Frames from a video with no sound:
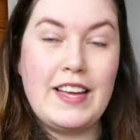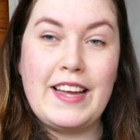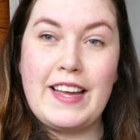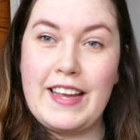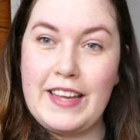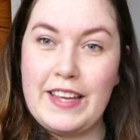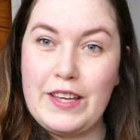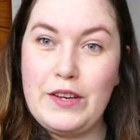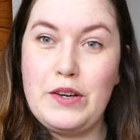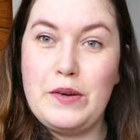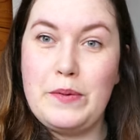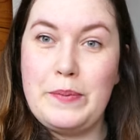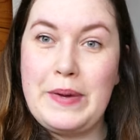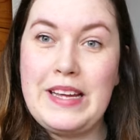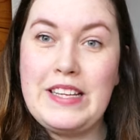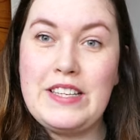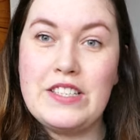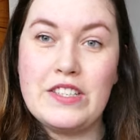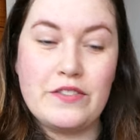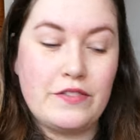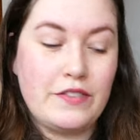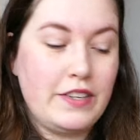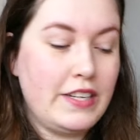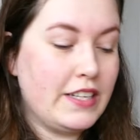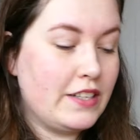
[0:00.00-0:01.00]
Can you
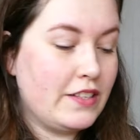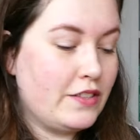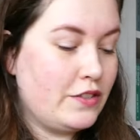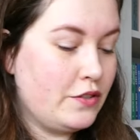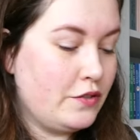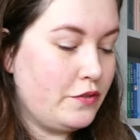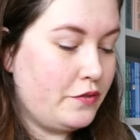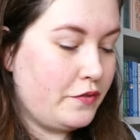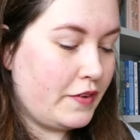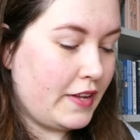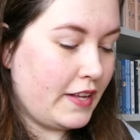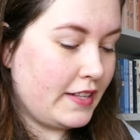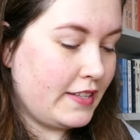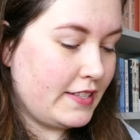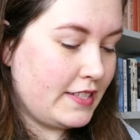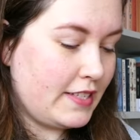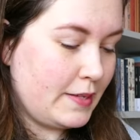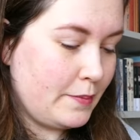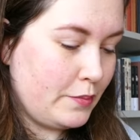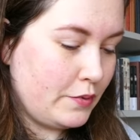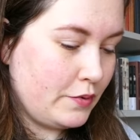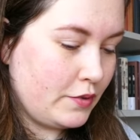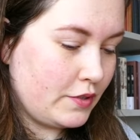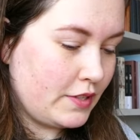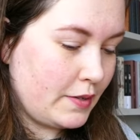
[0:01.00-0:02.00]
imagine reading two
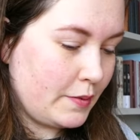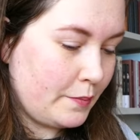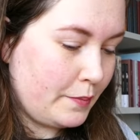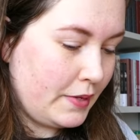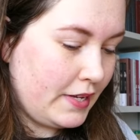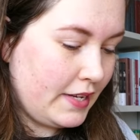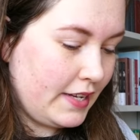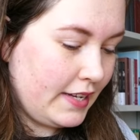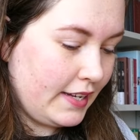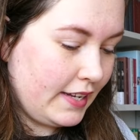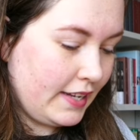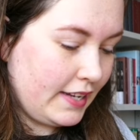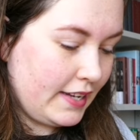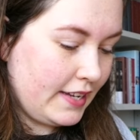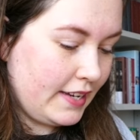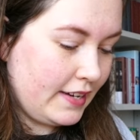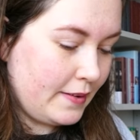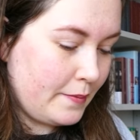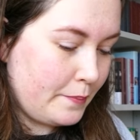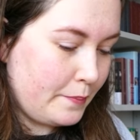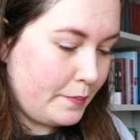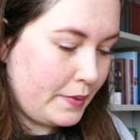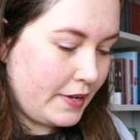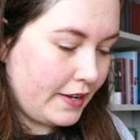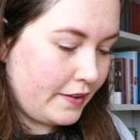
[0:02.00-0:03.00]
fantasy books and being in
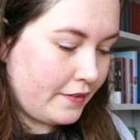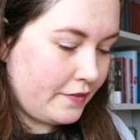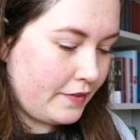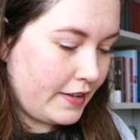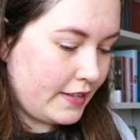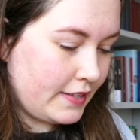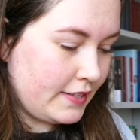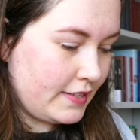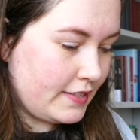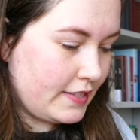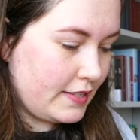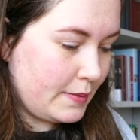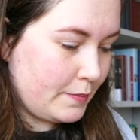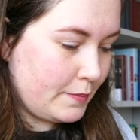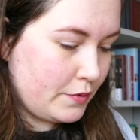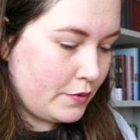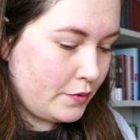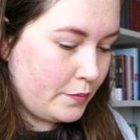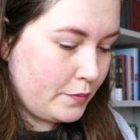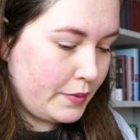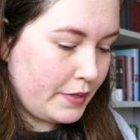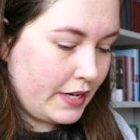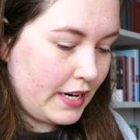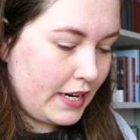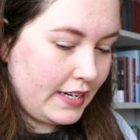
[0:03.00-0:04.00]
a big fantasy
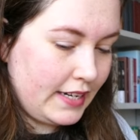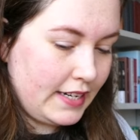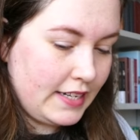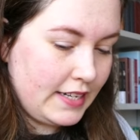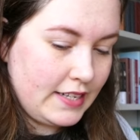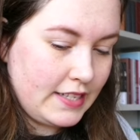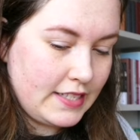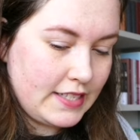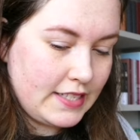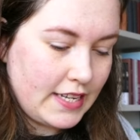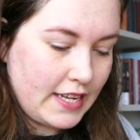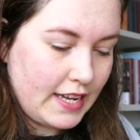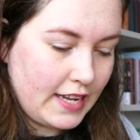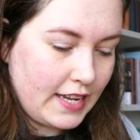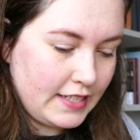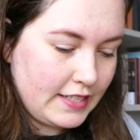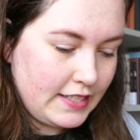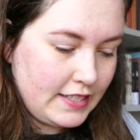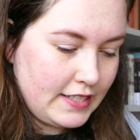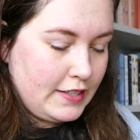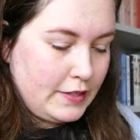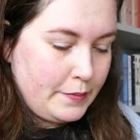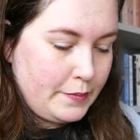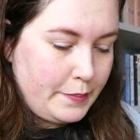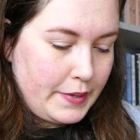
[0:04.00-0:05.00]
mood? But I did decide
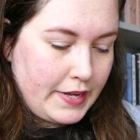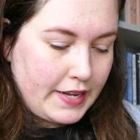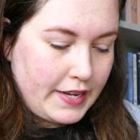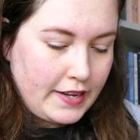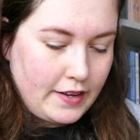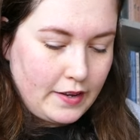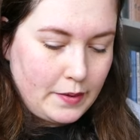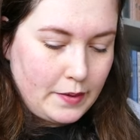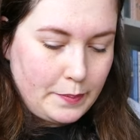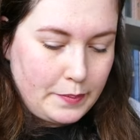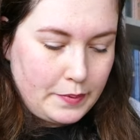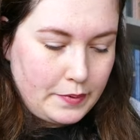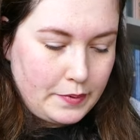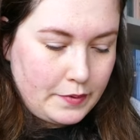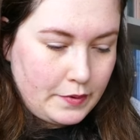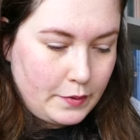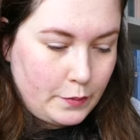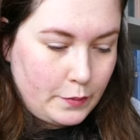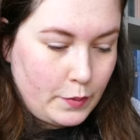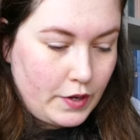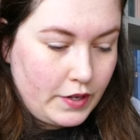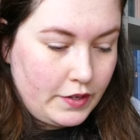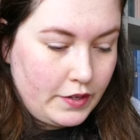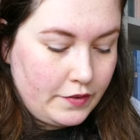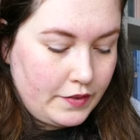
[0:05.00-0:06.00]
to pick up
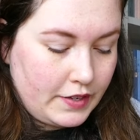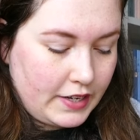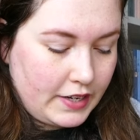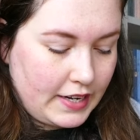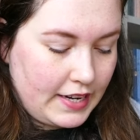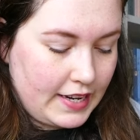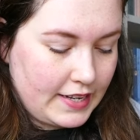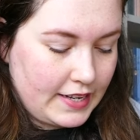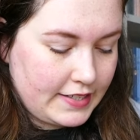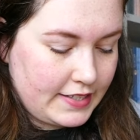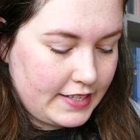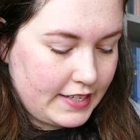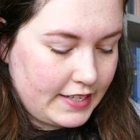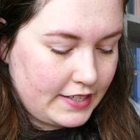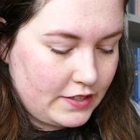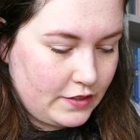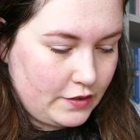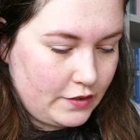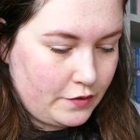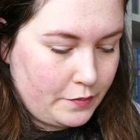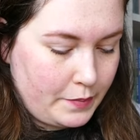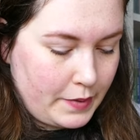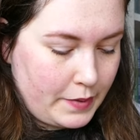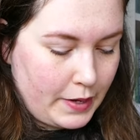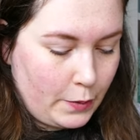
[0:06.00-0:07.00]
one of the classics
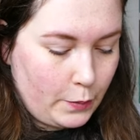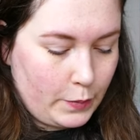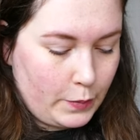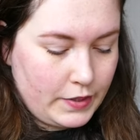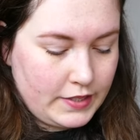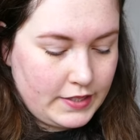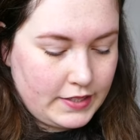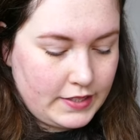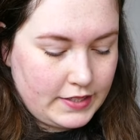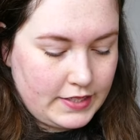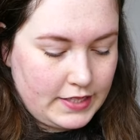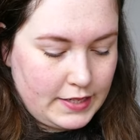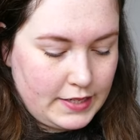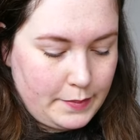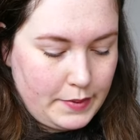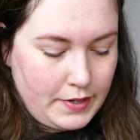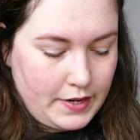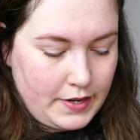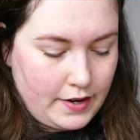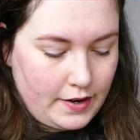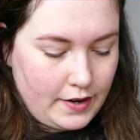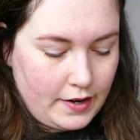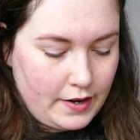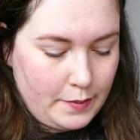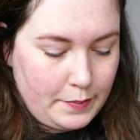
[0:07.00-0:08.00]
of my winter
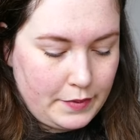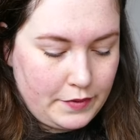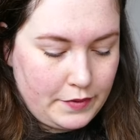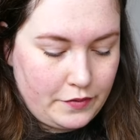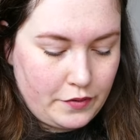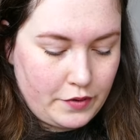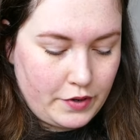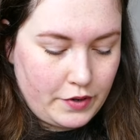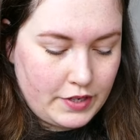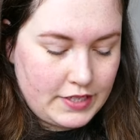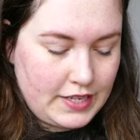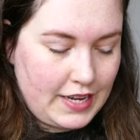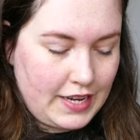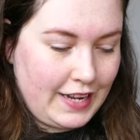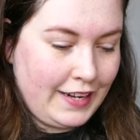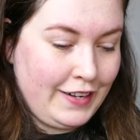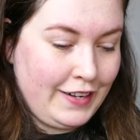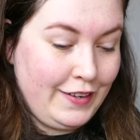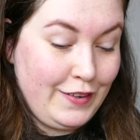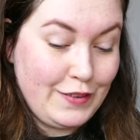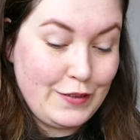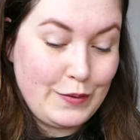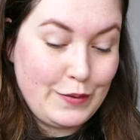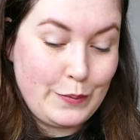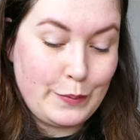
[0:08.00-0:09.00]
TBR before it's like
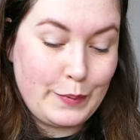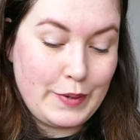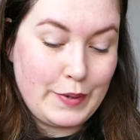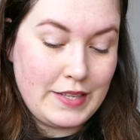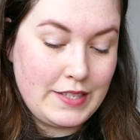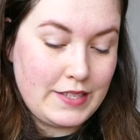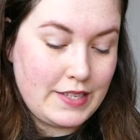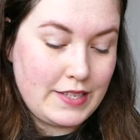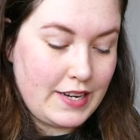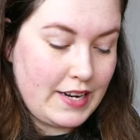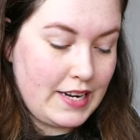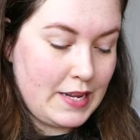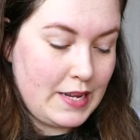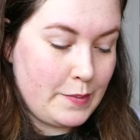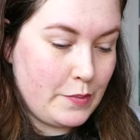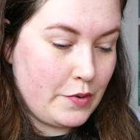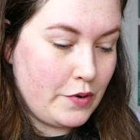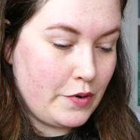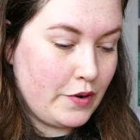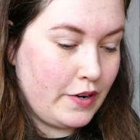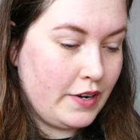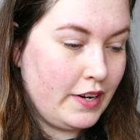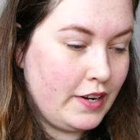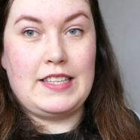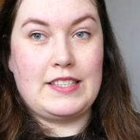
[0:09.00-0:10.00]
not winter
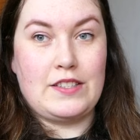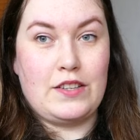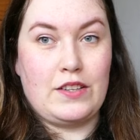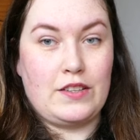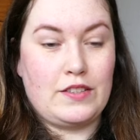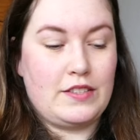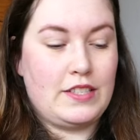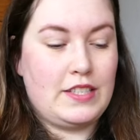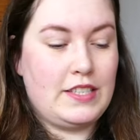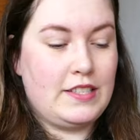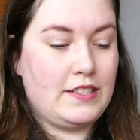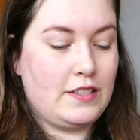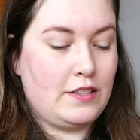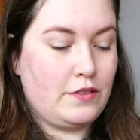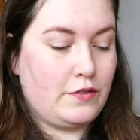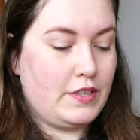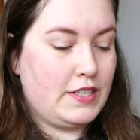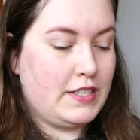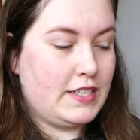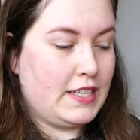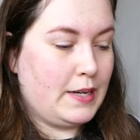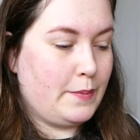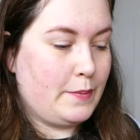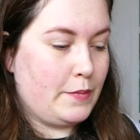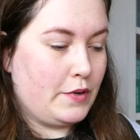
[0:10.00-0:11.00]
anymore. It's not seasonal
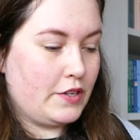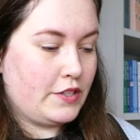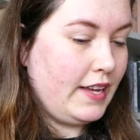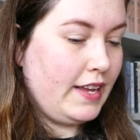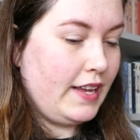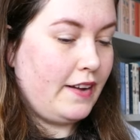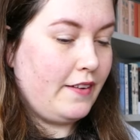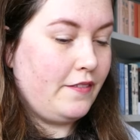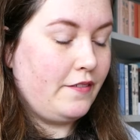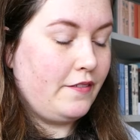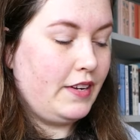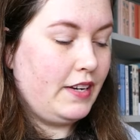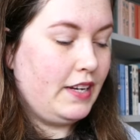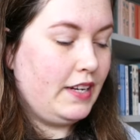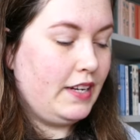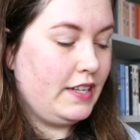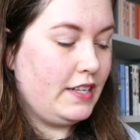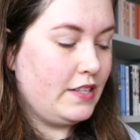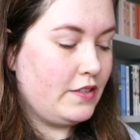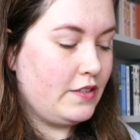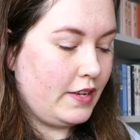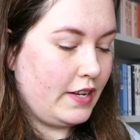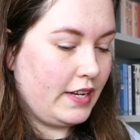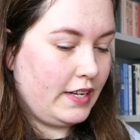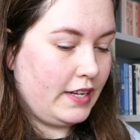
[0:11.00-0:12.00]
read anymore. And I really
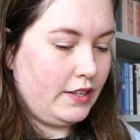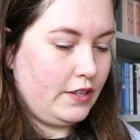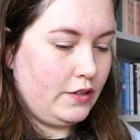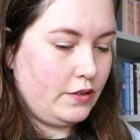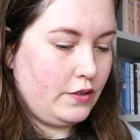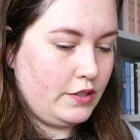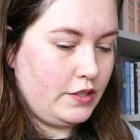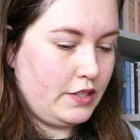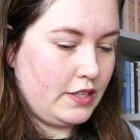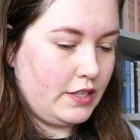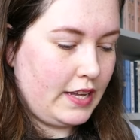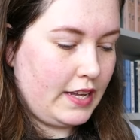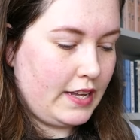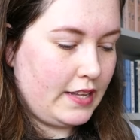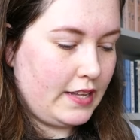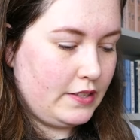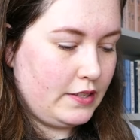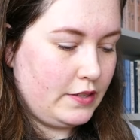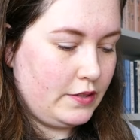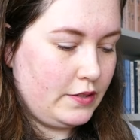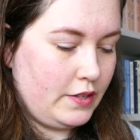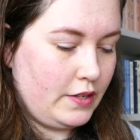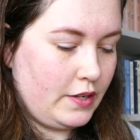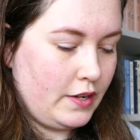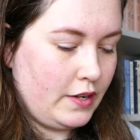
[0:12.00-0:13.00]
need to get used again
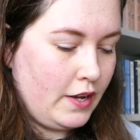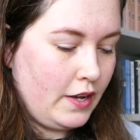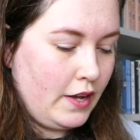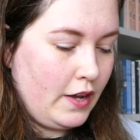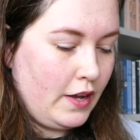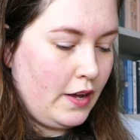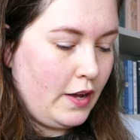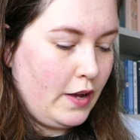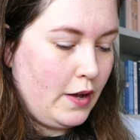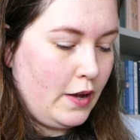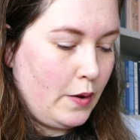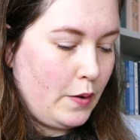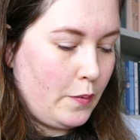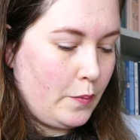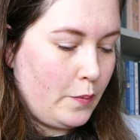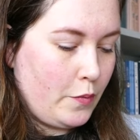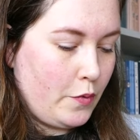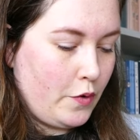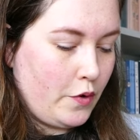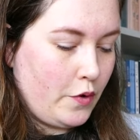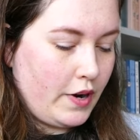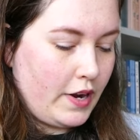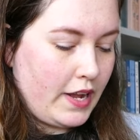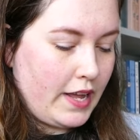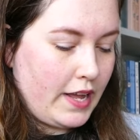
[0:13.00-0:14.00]
to the
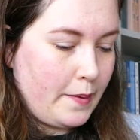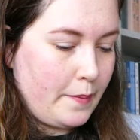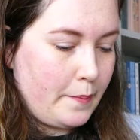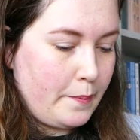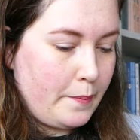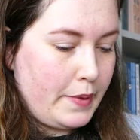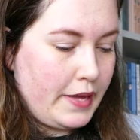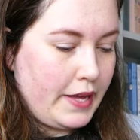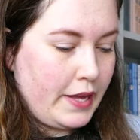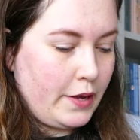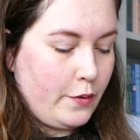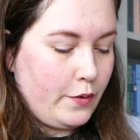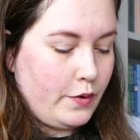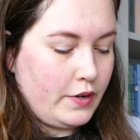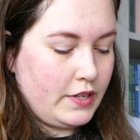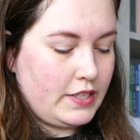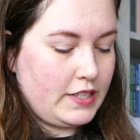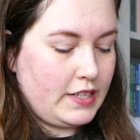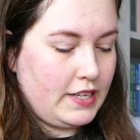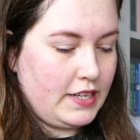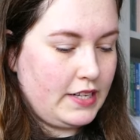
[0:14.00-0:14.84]
more ambiguous